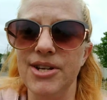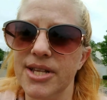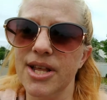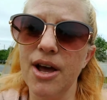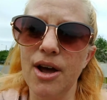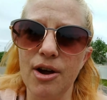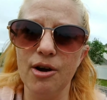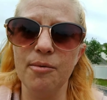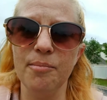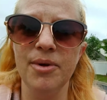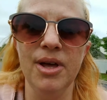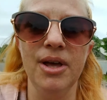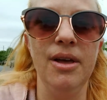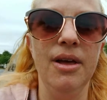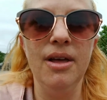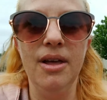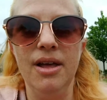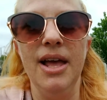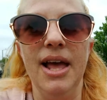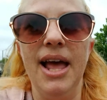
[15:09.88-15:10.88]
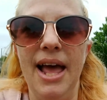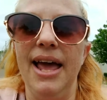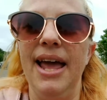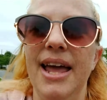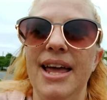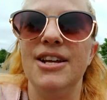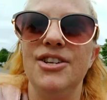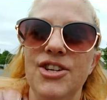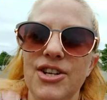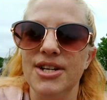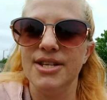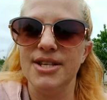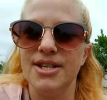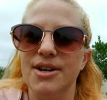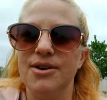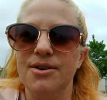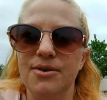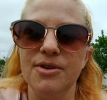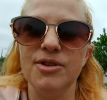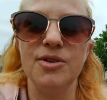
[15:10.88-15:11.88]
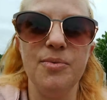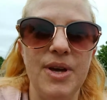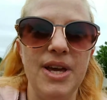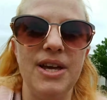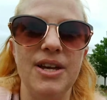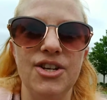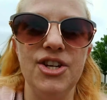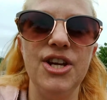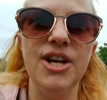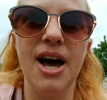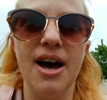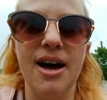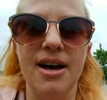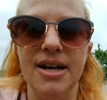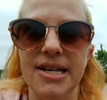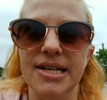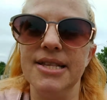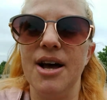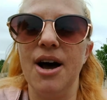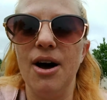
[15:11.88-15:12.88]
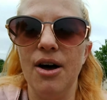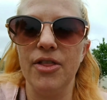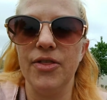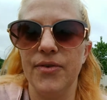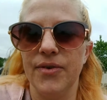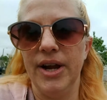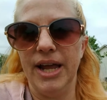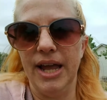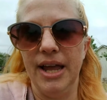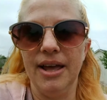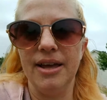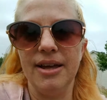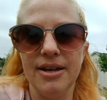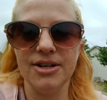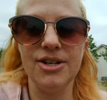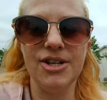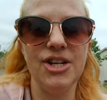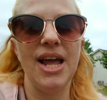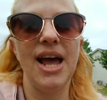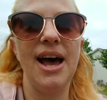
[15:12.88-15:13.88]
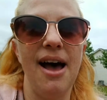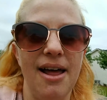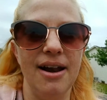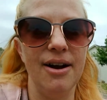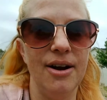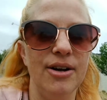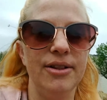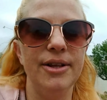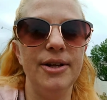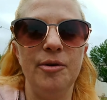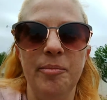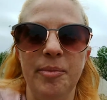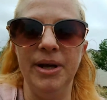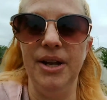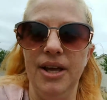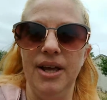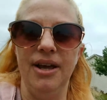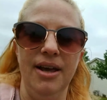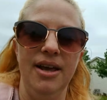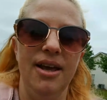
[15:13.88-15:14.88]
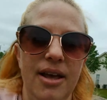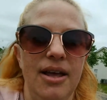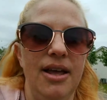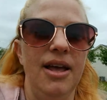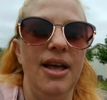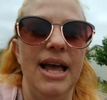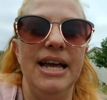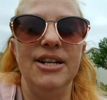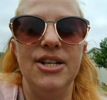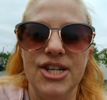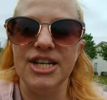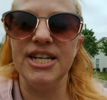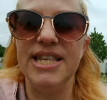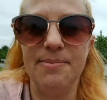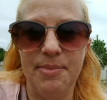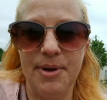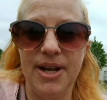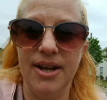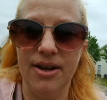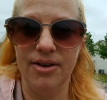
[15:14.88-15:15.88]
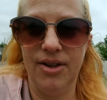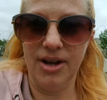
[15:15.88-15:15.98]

she's home. And she is so sweet. She got us all three. She had her little money, and she spent it